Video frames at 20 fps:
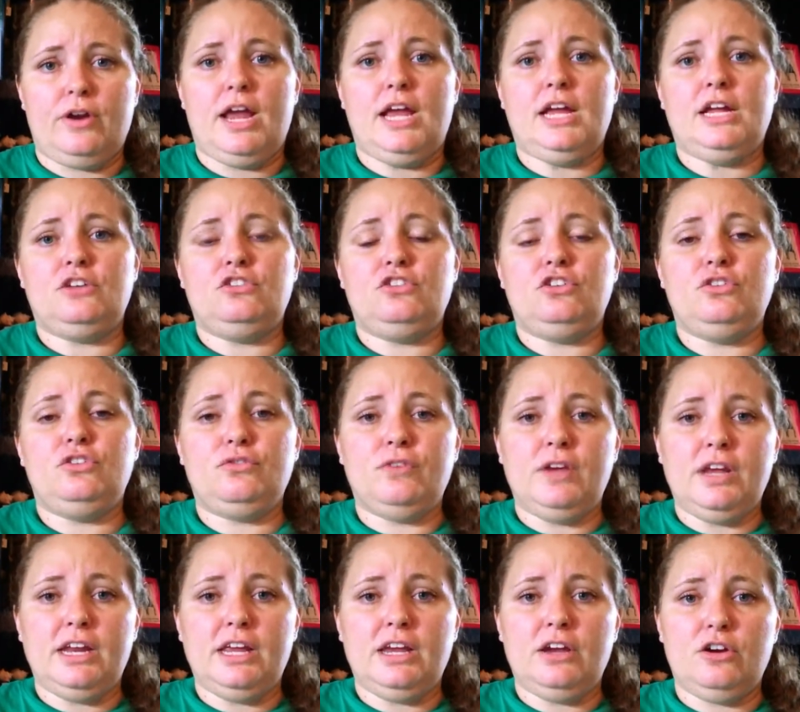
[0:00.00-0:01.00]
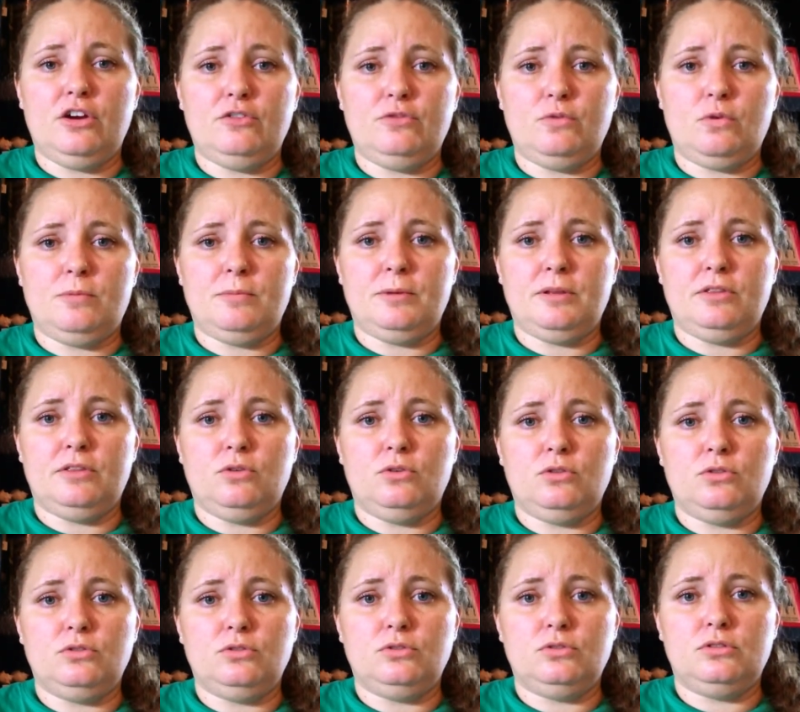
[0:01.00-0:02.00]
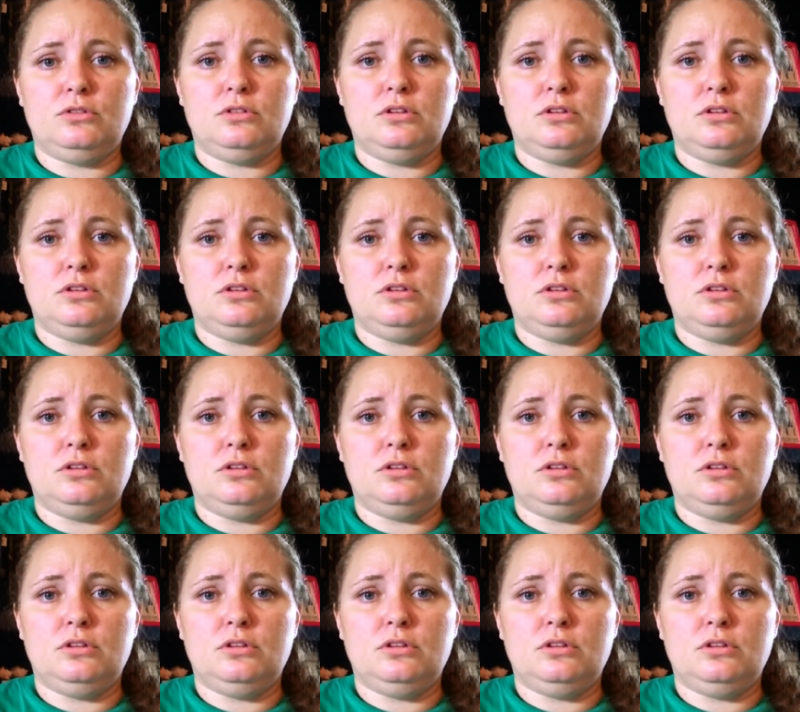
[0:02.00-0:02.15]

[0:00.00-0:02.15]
And she's feeding her 4-month-old